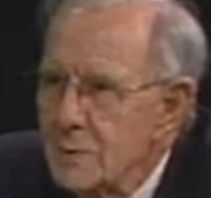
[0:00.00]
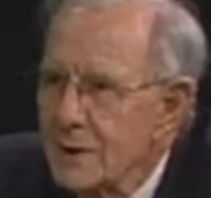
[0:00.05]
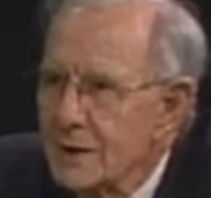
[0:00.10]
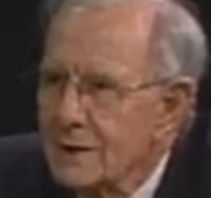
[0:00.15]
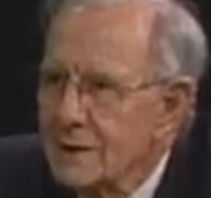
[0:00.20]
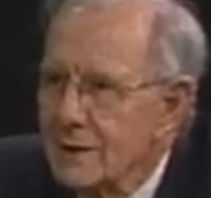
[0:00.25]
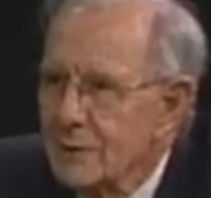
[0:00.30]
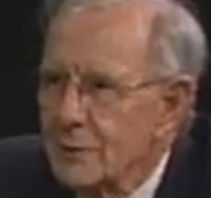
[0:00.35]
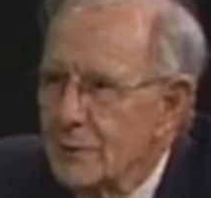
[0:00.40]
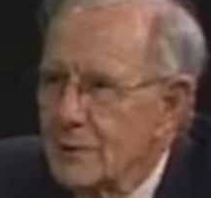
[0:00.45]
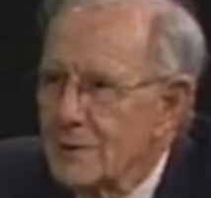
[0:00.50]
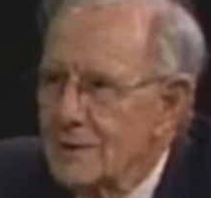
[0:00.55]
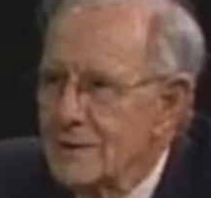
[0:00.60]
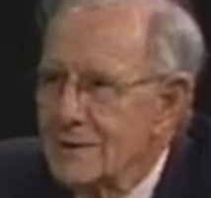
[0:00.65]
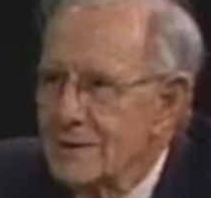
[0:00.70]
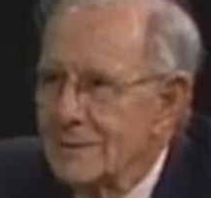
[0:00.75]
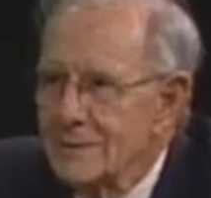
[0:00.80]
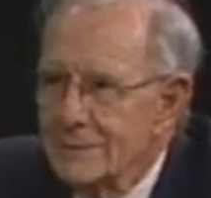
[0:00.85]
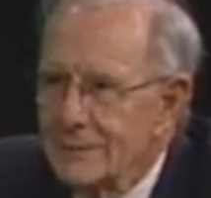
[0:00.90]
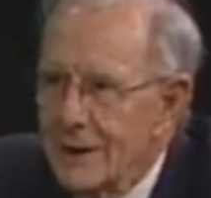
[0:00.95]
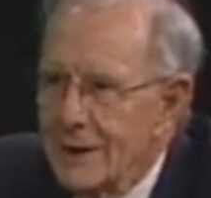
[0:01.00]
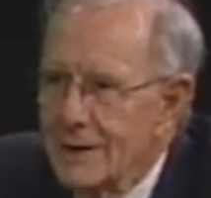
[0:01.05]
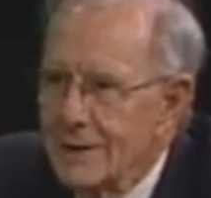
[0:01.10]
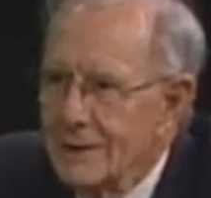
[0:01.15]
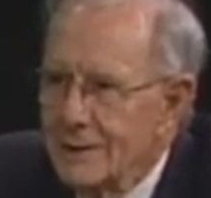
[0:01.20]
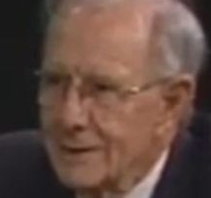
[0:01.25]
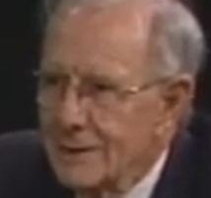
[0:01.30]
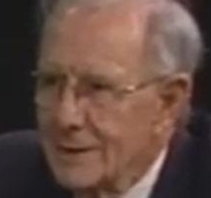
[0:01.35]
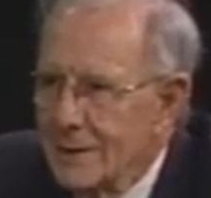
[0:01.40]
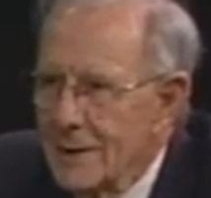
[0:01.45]
a big difference,
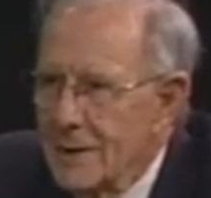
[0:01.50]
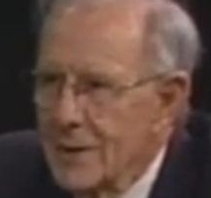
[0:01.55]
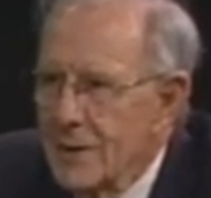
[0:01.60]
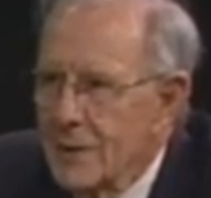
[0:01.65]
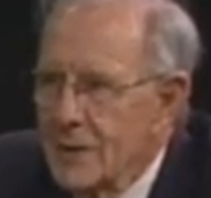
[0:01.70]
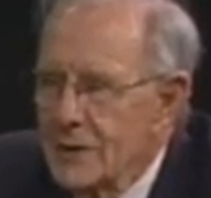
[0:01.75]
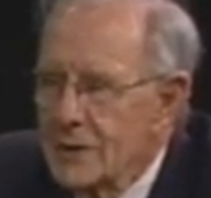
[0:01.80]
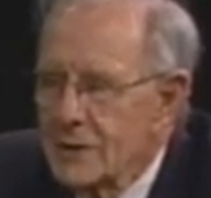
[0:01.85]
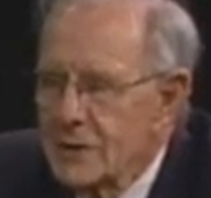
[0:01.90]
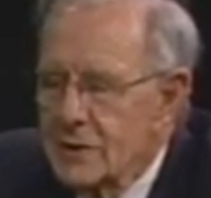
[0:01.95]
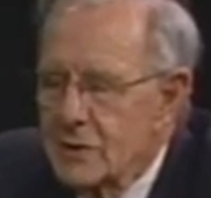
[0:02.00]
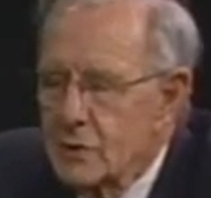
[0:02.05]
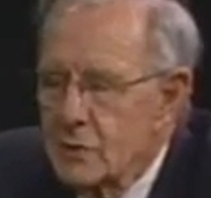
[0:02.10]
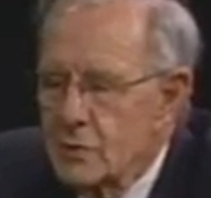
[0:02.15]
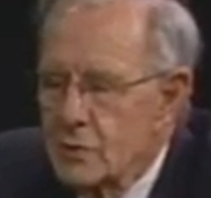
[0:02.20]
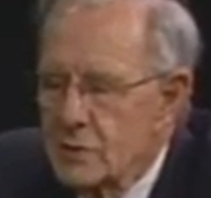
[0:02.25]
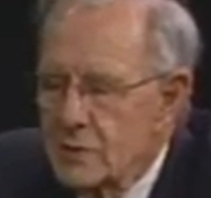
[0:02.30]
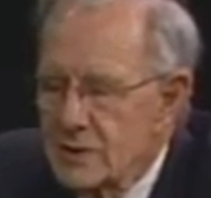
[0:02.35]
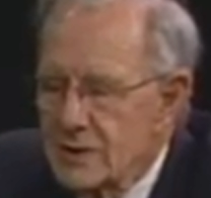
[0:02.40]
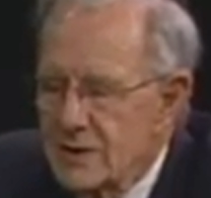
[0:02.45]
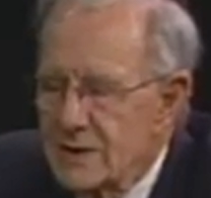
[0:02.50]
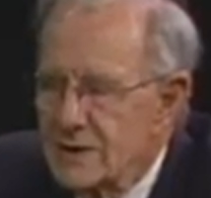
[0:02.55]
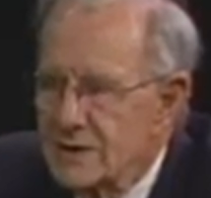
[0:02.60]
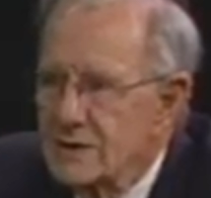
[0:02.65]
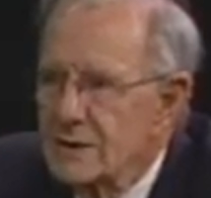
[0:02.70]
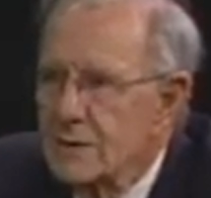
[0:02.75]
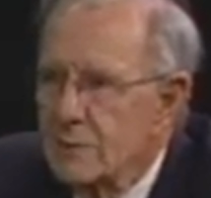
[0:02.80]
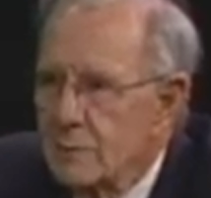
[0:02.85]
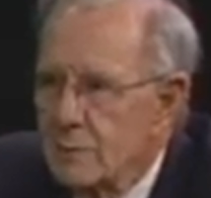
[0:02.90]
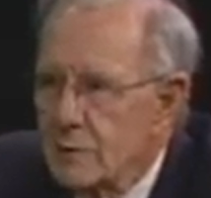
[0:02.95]
and the two
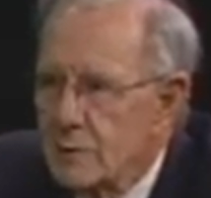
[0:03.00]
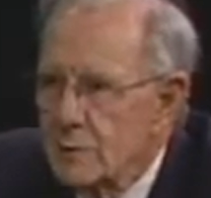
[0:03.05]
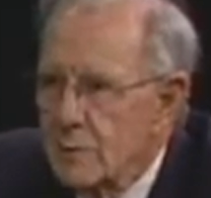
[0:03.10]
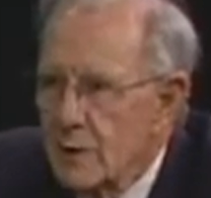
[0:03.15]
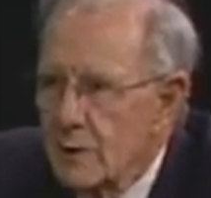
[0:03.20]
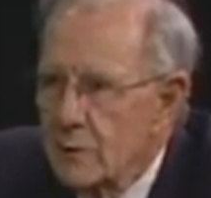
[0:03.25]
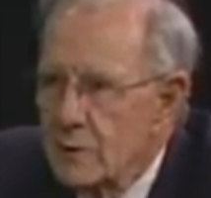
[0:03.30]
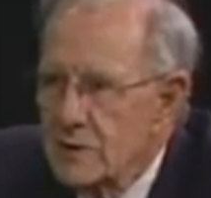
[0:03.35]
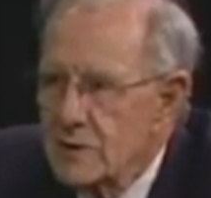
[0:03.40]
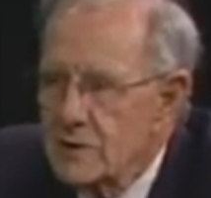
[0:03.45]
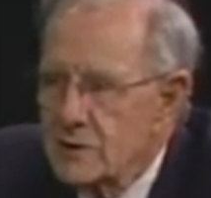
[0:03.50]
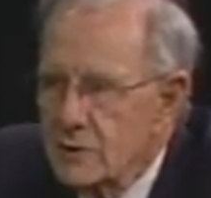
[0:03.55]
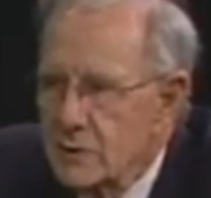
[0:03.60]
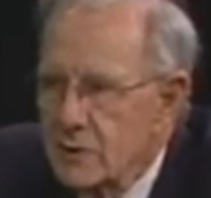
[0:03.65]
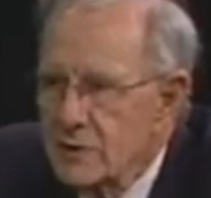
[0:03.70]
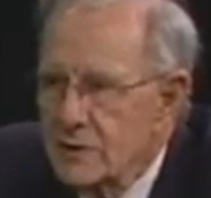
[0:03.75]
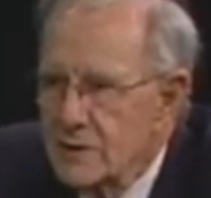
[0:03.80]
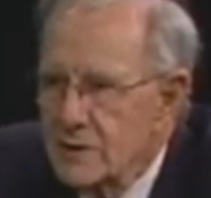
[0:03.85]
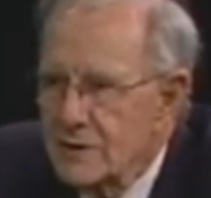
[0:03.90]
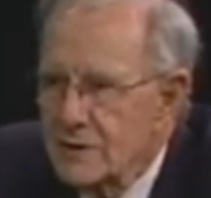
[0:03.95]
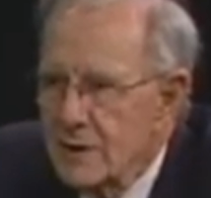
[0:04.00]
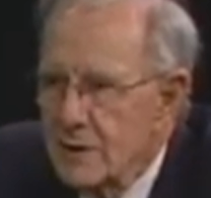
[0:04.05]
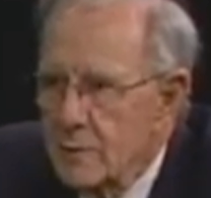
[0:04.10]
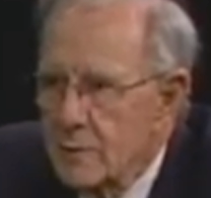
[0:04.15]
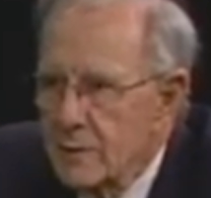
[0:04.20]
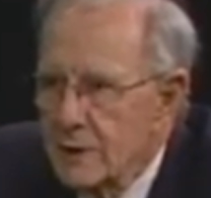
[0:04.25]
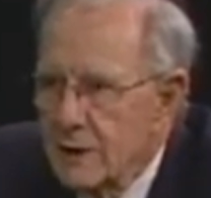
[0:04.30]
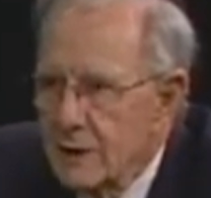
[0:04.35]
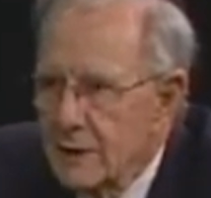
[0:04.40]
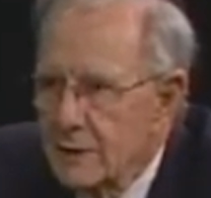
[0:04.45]
systems by which choices are
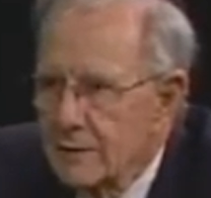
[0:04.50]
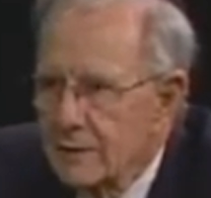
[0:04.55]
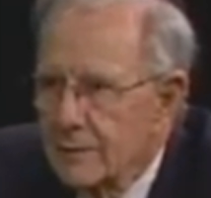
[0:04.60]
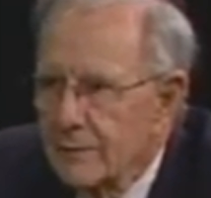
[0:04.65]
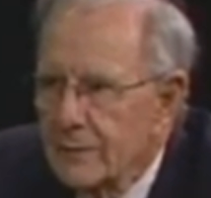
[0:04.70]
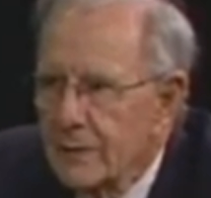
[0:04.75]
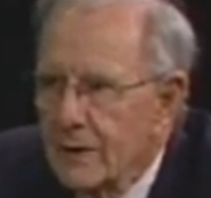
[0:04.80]
made,